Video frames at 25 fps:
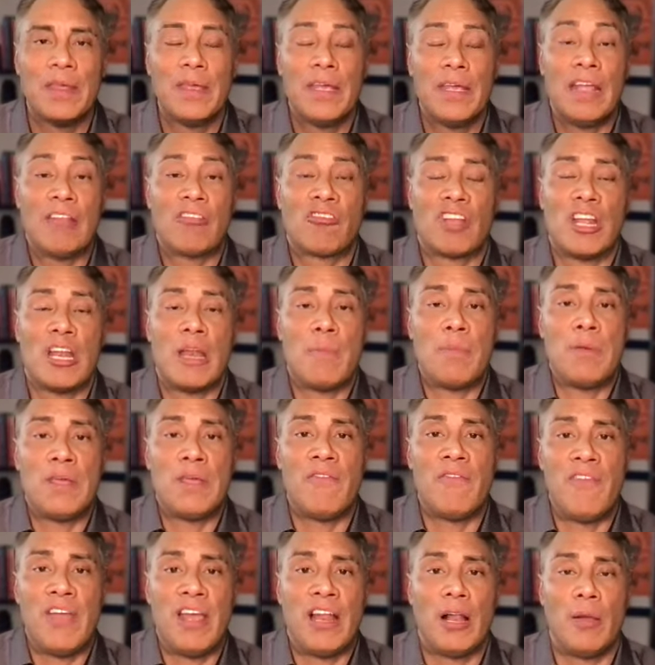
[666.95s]
It's going to be
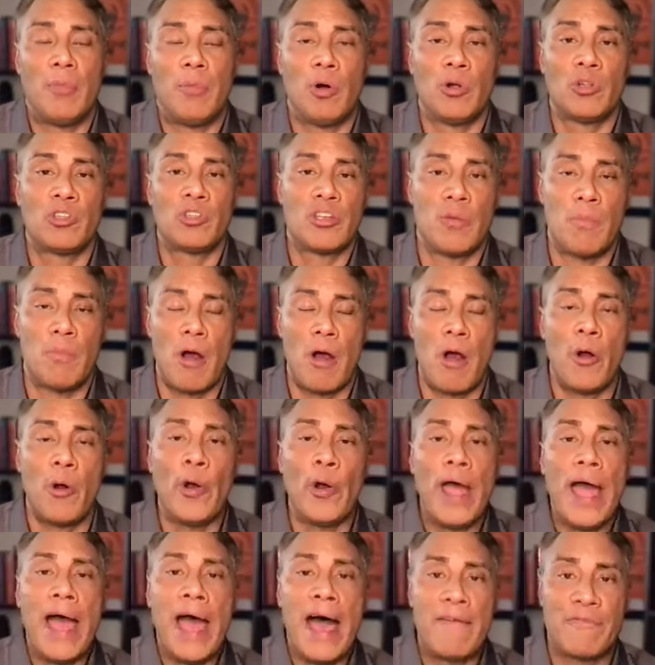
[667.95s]
available
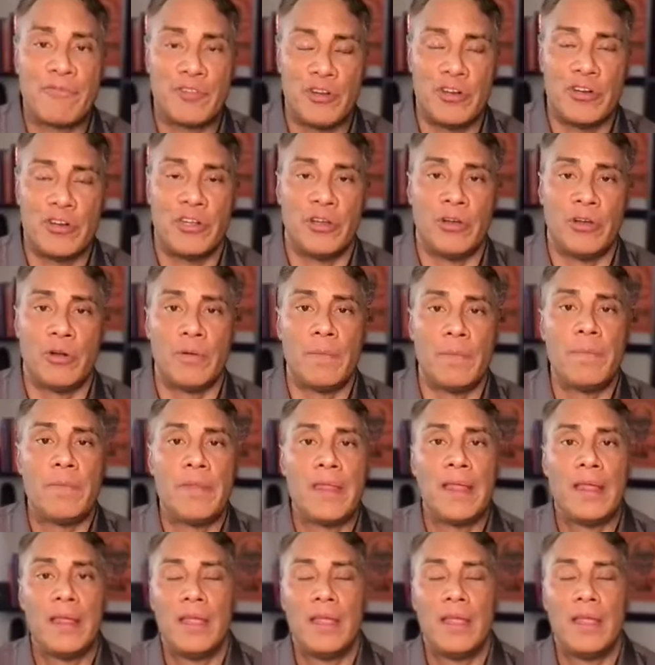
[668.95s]
tomorrow afternoon